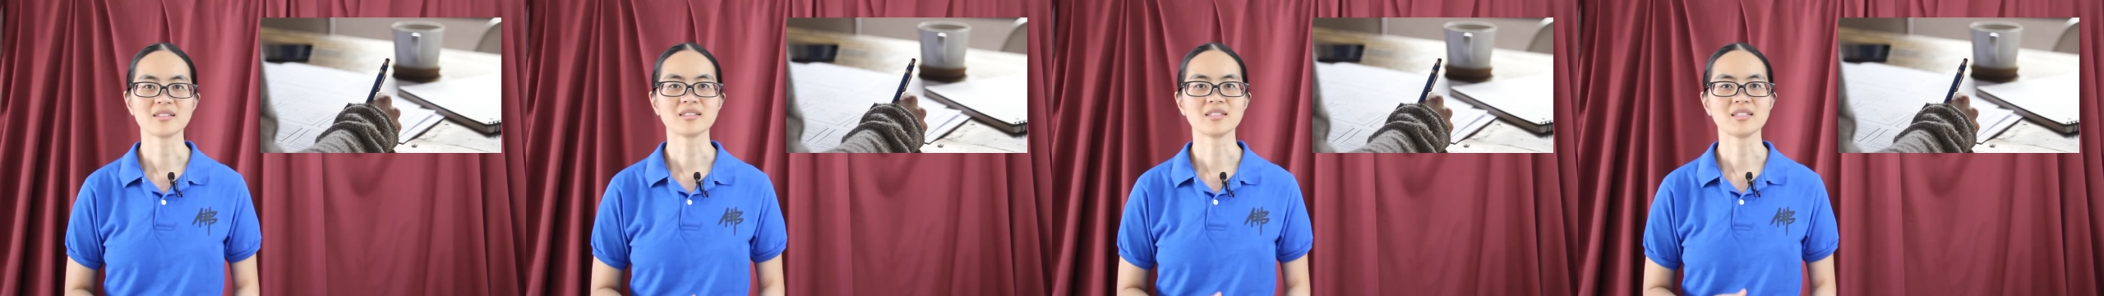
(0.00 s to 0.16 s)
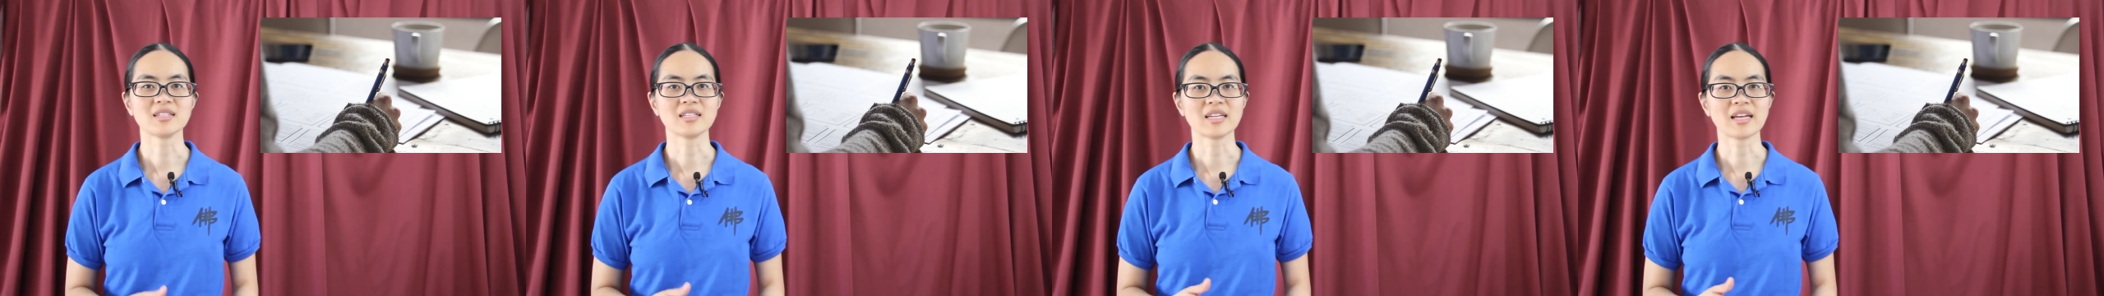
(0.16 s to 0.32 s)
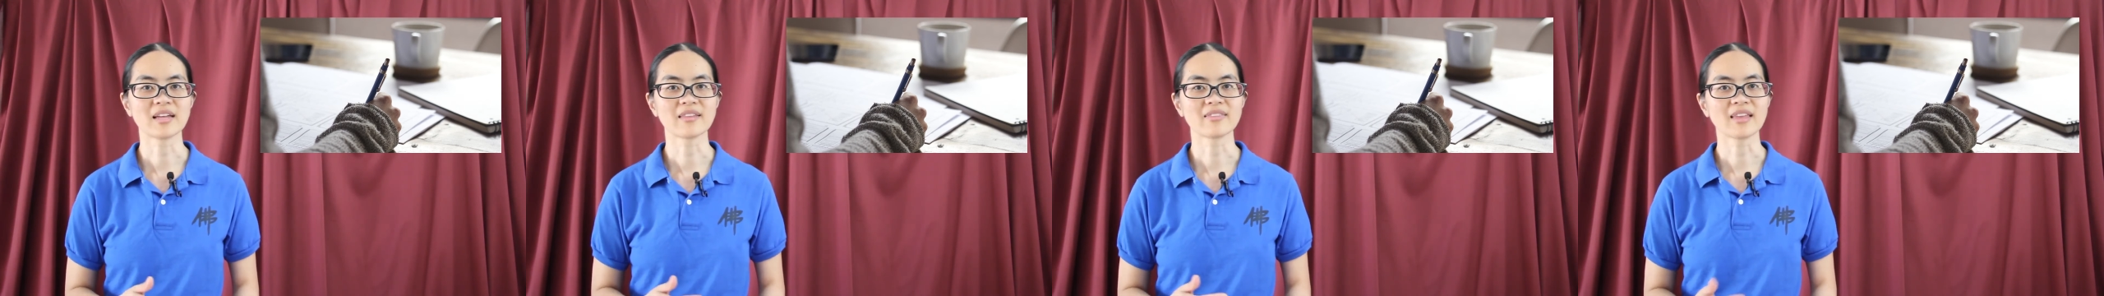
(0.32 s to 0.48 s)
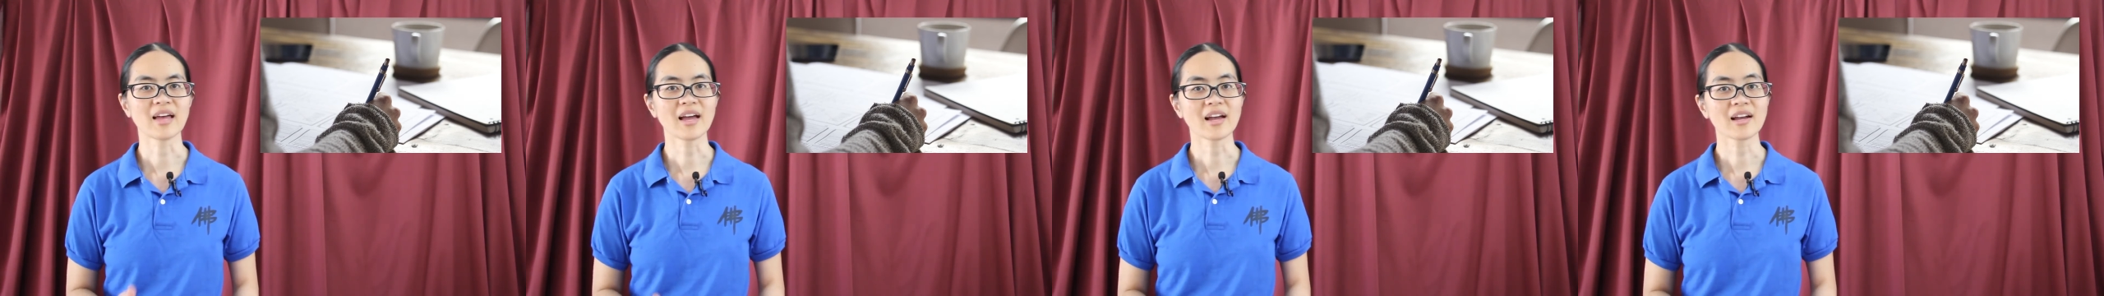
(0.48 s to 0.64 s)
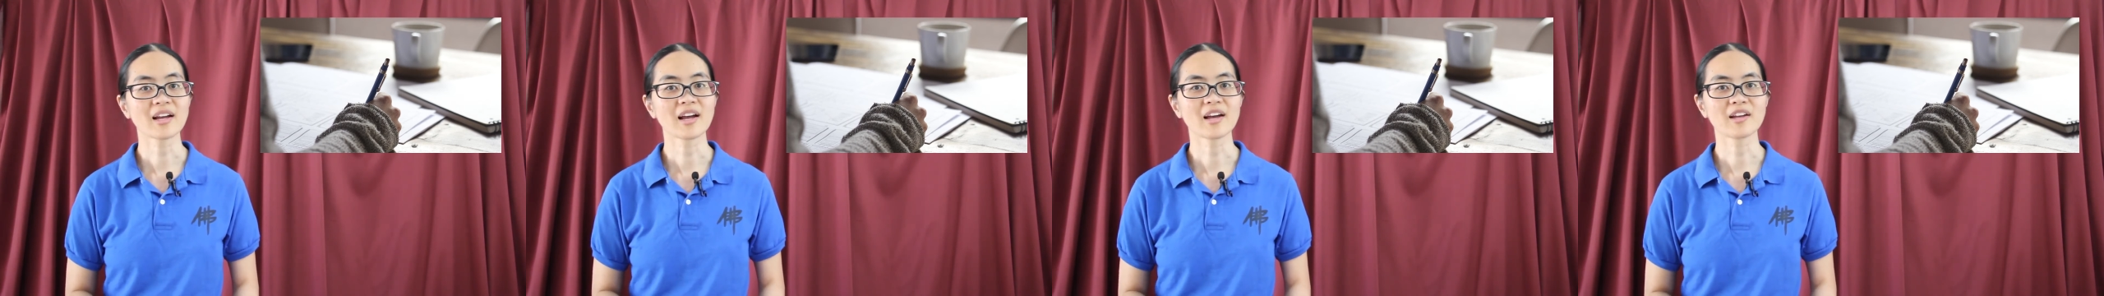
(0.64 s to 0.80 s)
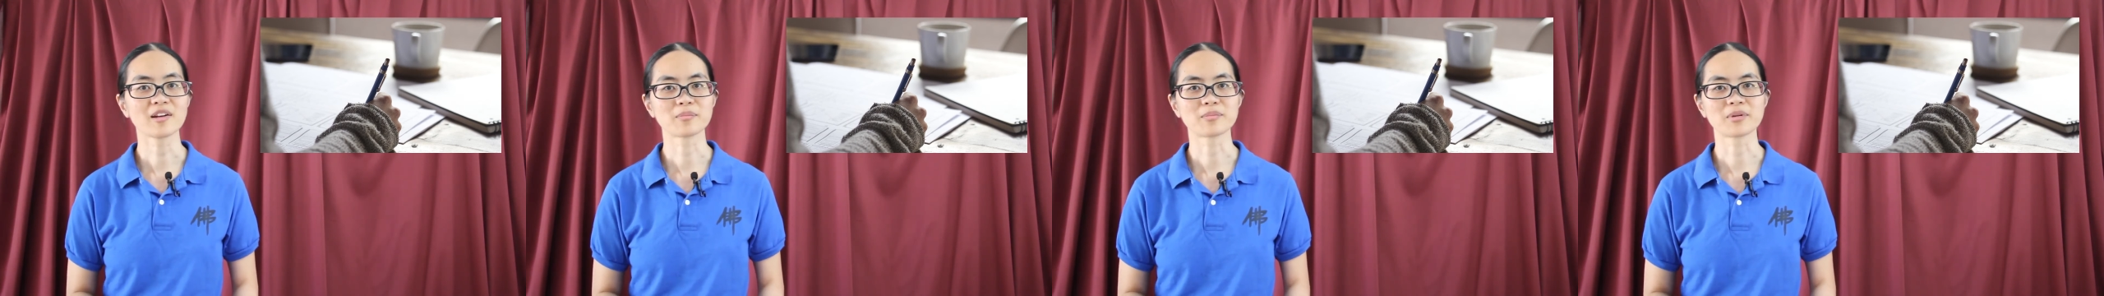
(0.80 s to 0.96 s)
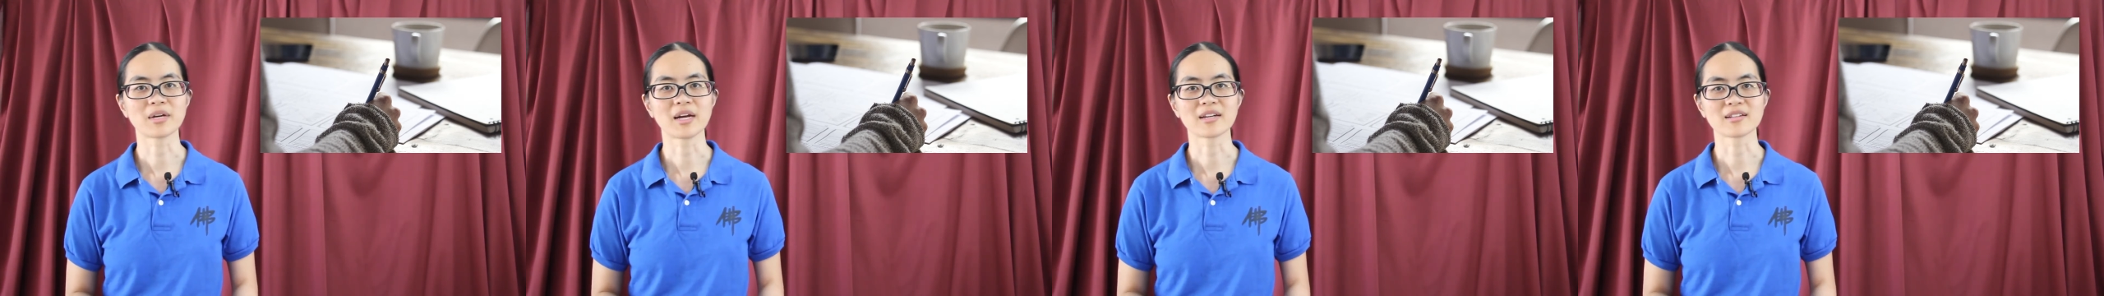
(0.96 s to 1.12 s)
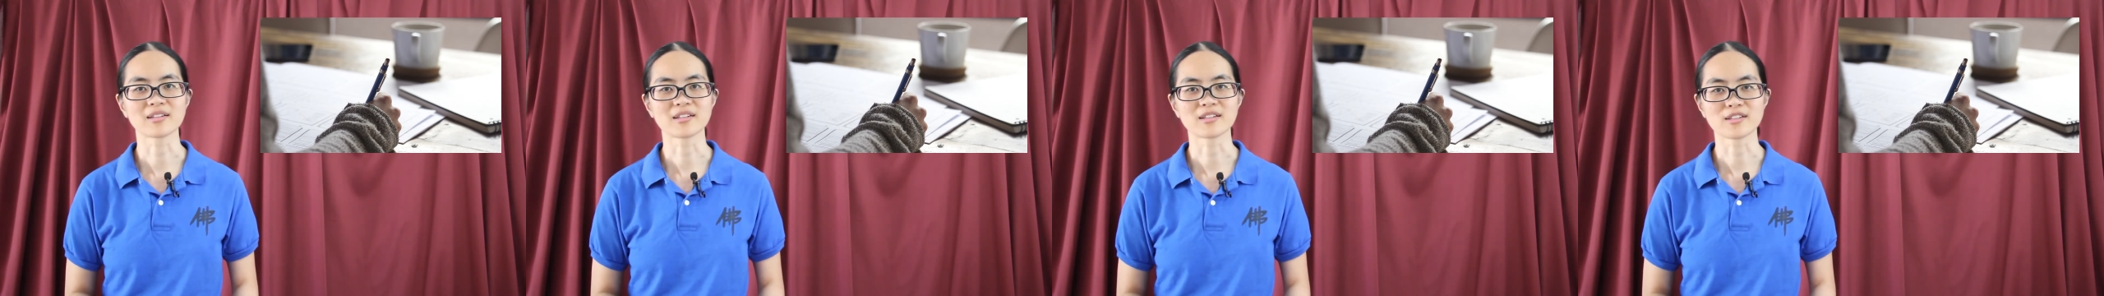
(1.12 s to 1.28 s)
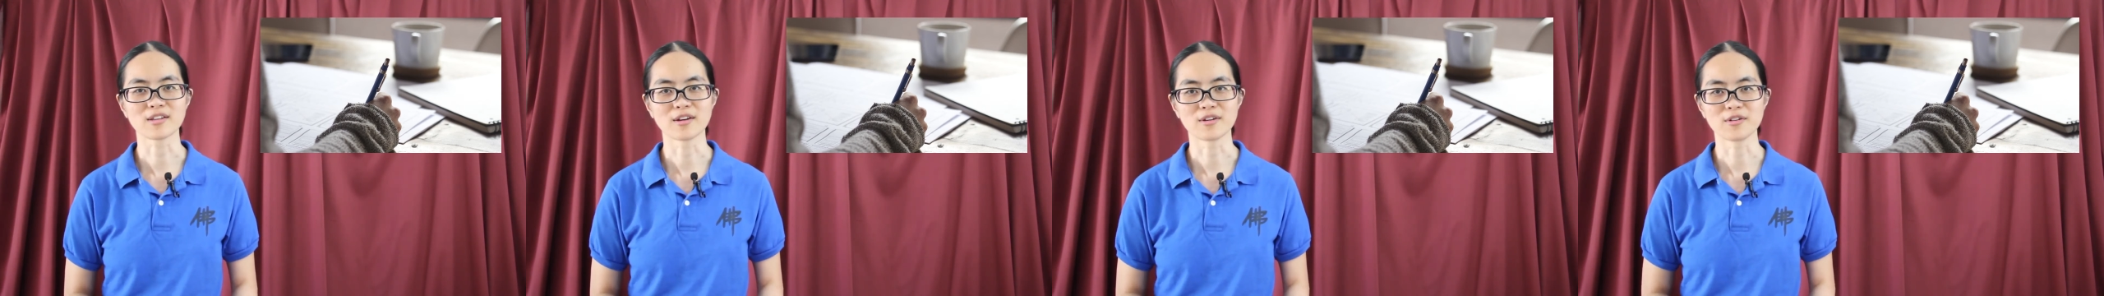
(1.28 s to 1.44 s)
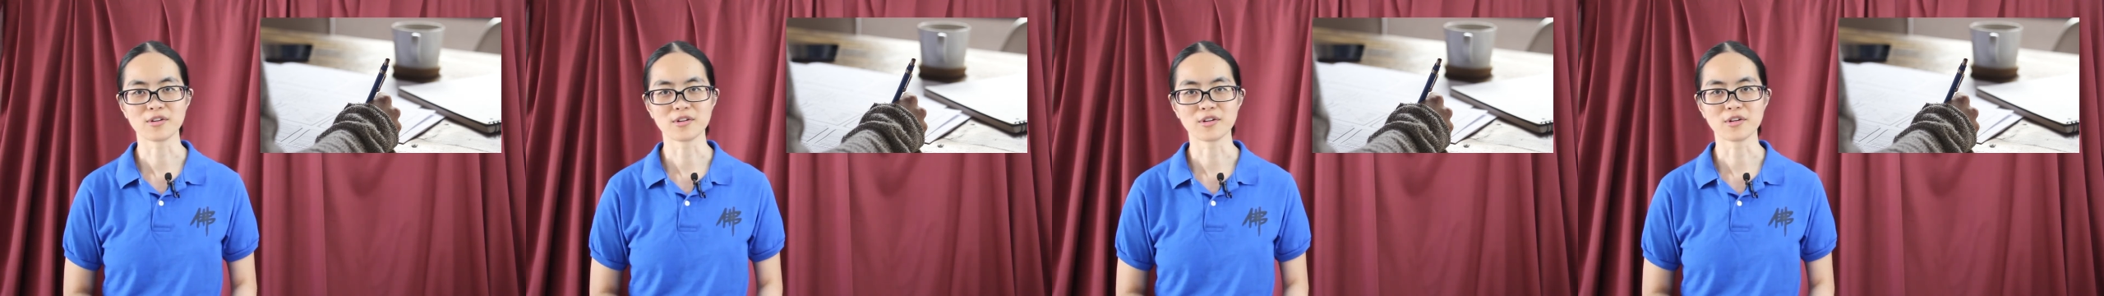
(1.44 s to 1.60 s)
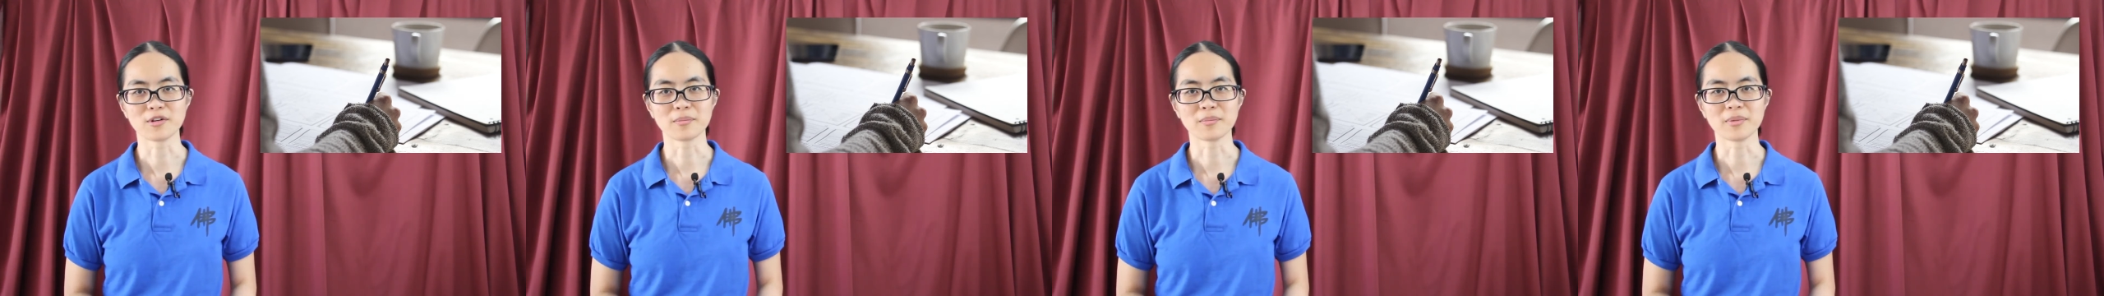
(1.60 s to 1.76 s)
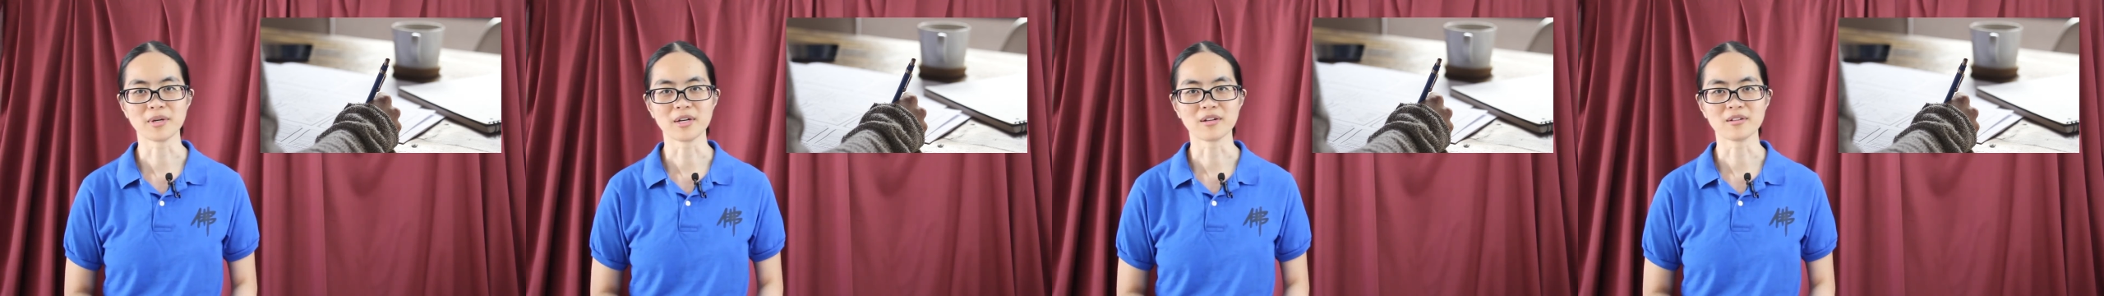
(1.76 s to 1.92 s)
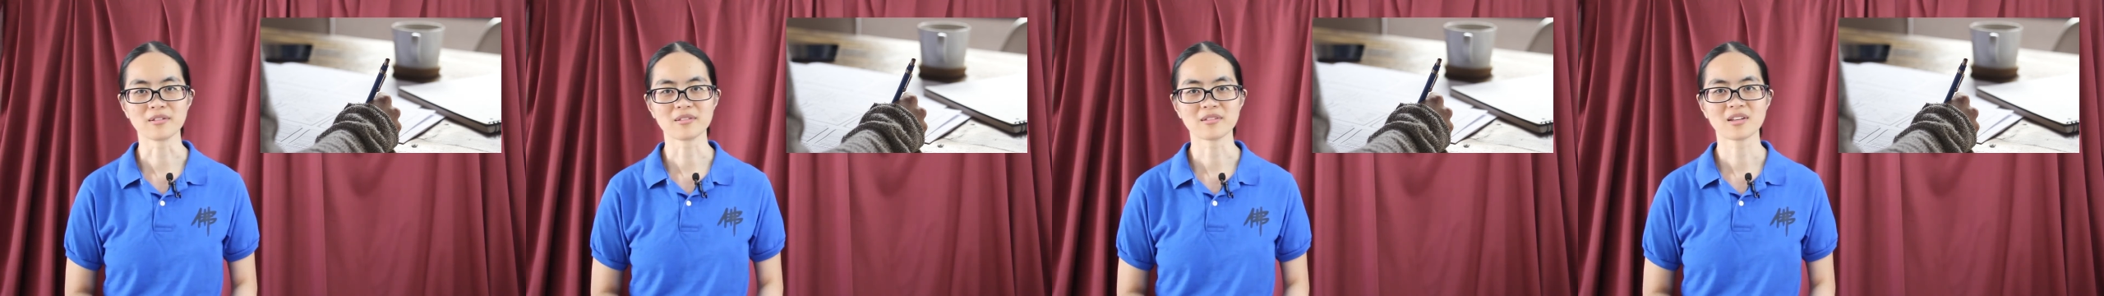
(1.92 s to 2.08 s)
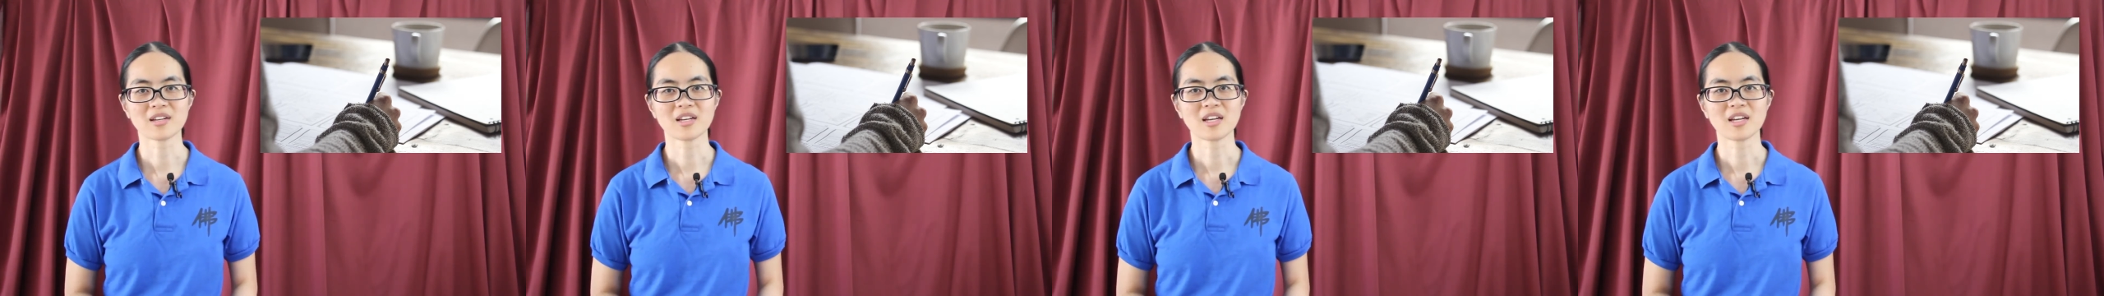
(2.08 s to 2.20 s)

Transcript: to get that kind of practice under your belt,